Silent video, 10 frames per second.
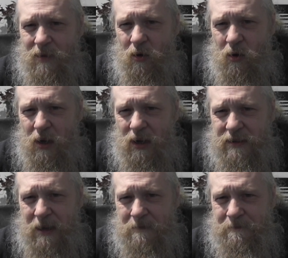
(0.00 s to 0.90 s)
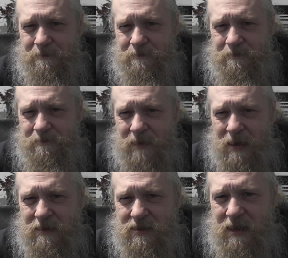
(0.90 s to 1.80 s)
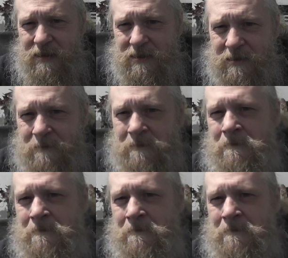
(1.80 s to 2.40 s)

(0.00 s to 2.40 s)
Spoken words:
Oh, I like that. It's nice.